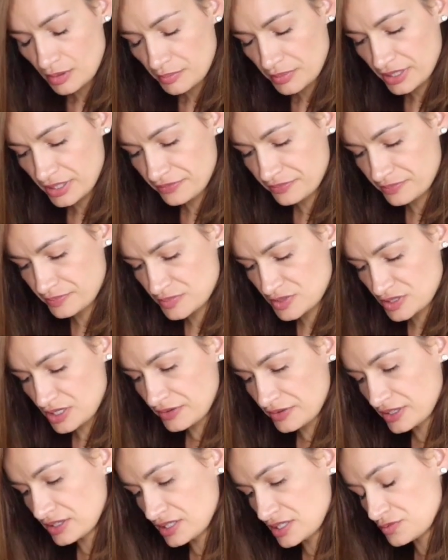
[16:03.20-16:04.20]
but I
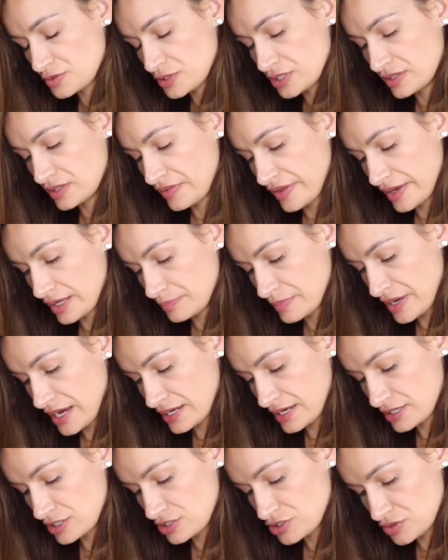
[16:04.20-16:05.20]
saw that these were in that
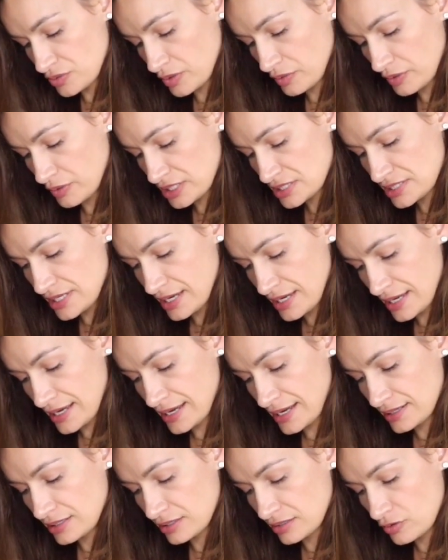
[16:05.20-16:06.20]
package, so I wanted to
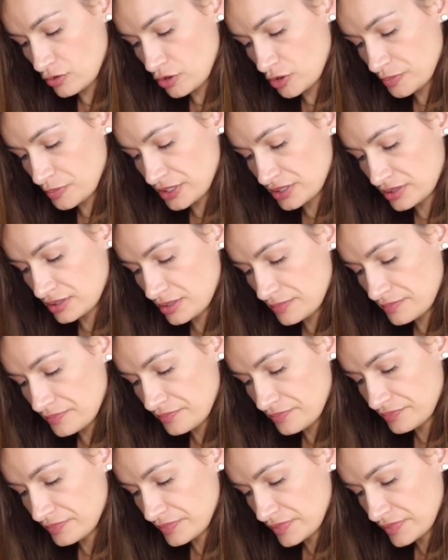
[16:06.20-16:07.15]
add and incorporate them.